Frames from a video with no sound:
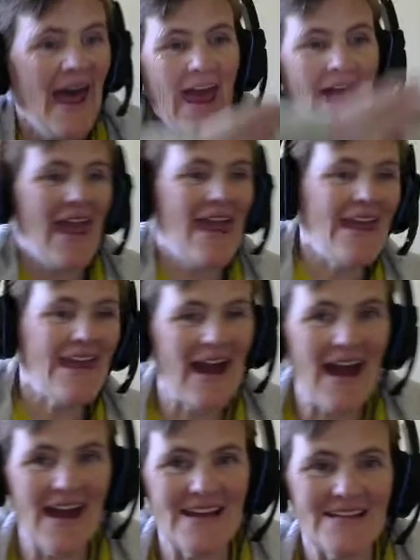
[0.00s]
Hey
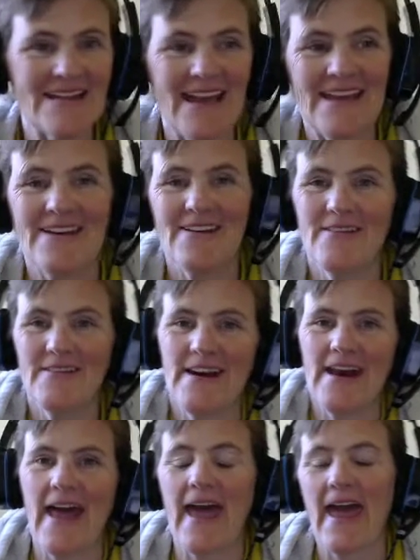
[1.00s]
guys, how you doing
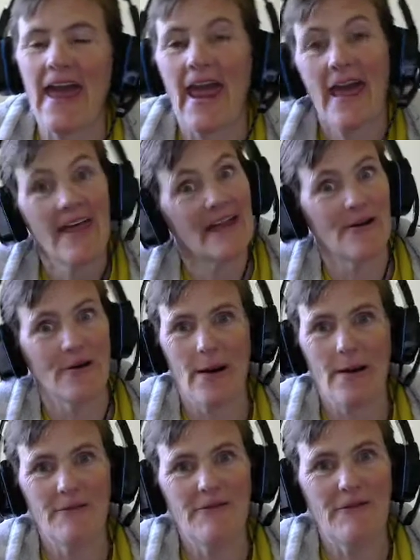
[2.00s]
today?
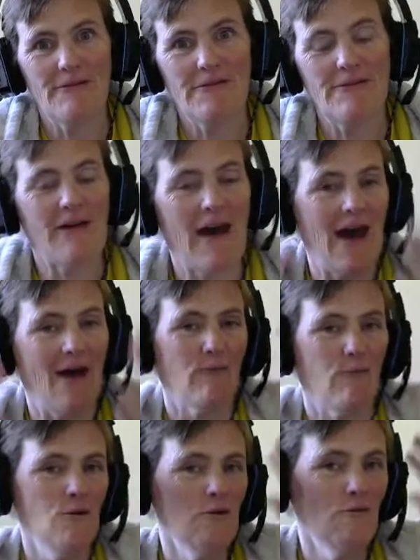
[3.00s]
Grandma 55.
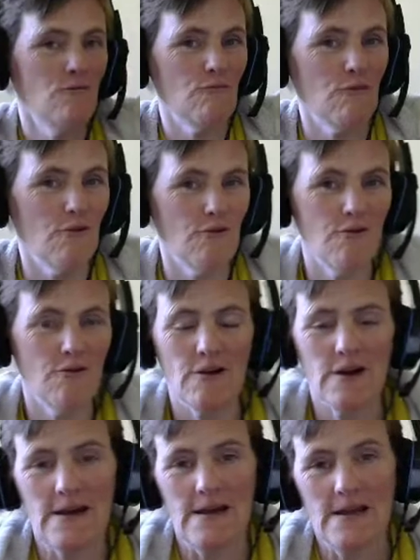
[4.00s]
Woo woo.
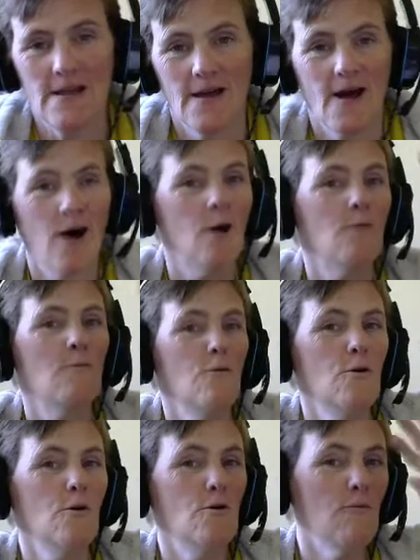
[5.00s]

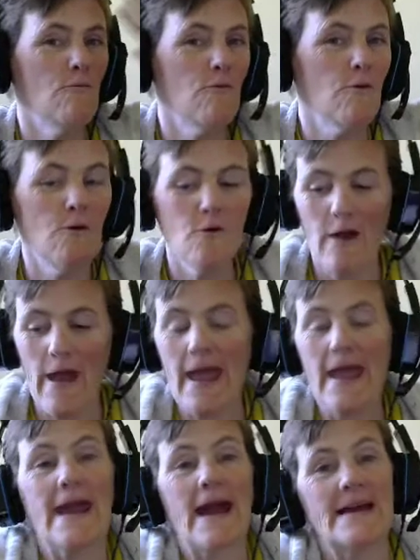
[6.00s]
Woo woo.
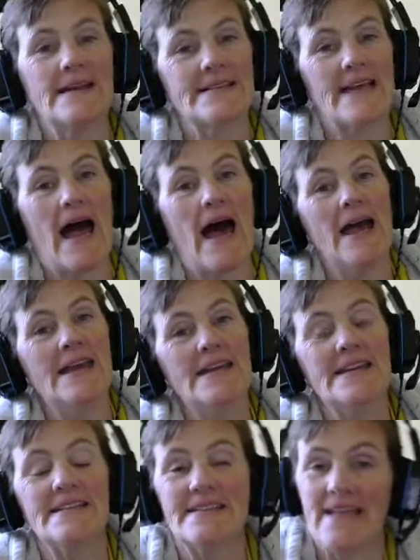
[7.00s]
Hey guys, I
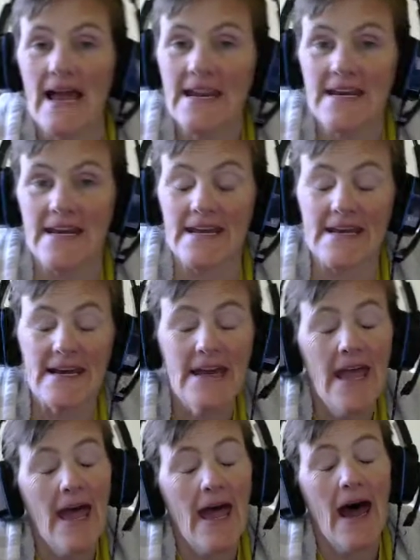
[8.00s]
decided
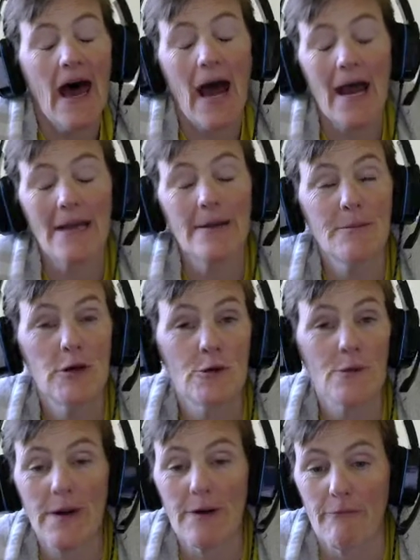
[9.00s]
I am going to
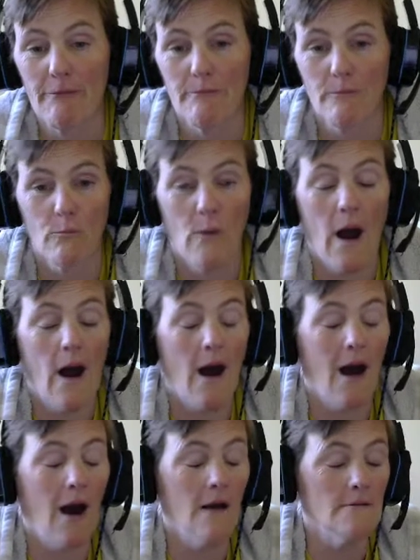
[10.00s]
re
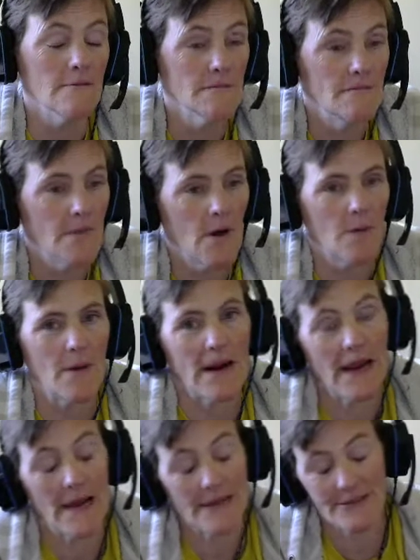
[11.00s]
uh oh my
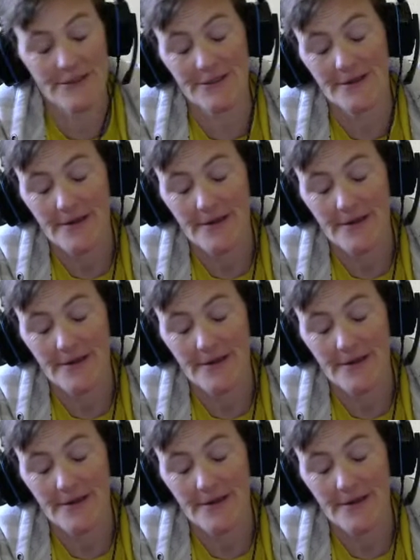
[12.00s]
gosh.